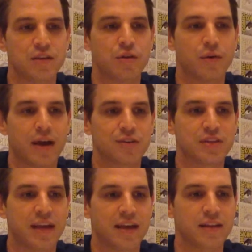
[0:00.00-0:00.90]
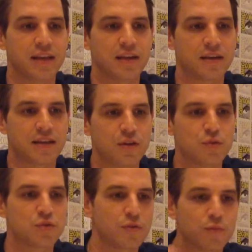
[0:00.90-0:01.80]
you know, actually had like a kid
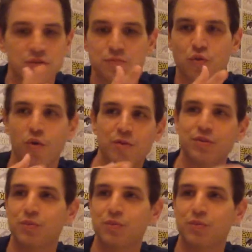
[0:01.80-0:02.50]
who sort of was torn